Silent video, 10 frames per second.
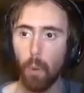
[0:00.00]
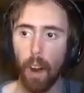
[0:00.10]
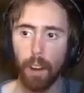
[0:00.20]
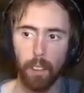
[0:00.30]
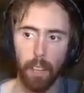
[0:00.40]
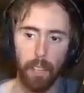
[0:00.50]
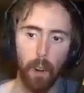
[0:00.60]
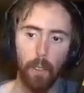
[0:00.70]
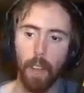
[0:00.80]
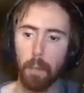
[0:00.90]
Why do they
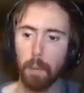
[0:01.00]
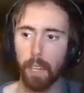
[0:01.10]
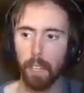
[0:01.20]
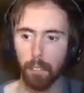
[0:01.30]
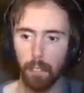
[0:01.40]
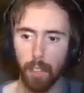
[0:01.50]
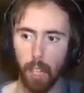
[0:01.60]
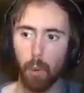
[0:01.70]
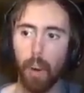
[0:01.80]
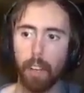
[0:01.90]
know that? Because the
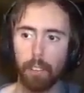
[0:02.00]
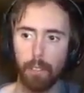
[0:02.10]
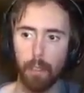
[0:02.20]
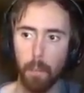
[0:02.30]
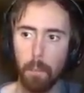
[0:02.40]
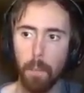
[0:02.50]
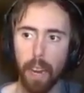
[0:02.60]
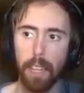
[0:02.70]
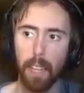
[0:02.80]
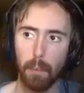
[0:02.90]
quests
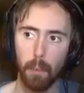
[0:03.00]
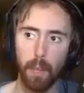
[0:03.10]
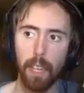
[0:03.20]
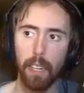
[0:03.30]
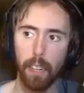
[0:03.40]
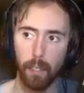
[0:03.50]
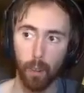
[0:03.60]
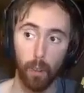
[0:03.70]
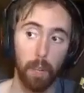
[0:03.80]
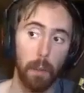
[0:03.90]
made them read and
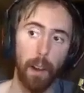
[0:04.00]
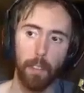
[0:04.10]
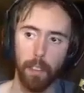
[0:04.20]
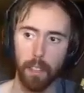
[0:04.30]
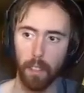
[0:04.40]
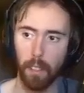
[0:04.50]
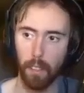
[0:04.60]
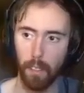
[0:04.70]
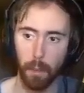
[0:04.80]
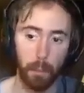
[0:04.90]
learn about
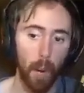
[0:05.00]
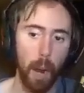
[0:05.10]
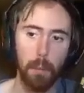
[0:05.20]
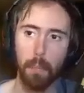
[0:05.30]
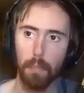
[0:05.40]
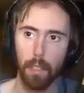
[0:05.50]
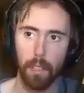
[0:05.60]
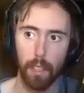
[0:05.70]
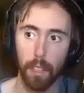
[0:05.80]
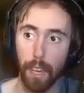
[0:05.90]
the problems
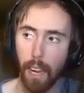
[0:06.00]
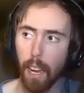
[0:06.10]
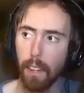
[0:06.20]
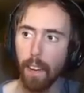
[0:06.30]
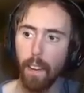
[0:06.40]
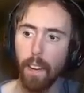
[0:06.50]
that they had.